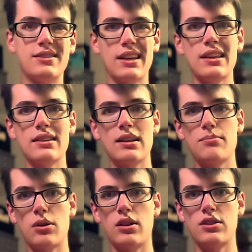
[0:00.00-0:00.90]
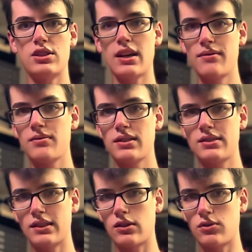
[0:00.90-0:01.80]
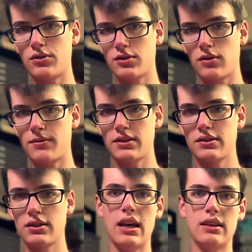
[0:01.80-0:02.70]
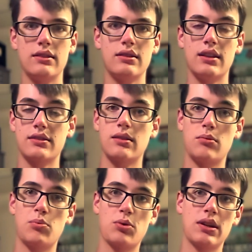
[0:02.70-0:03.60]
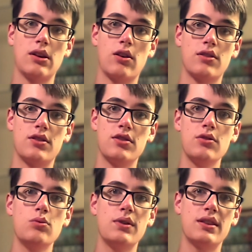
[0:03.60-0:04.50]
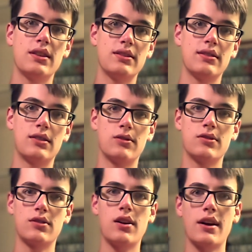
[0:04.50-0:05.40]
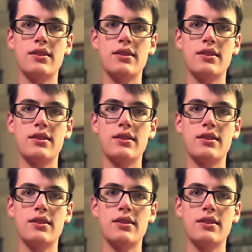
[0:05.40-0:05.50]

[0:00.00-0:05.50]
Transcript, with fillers: sand and polish every single surface, and that's going to be pretty hard to do with this little slot.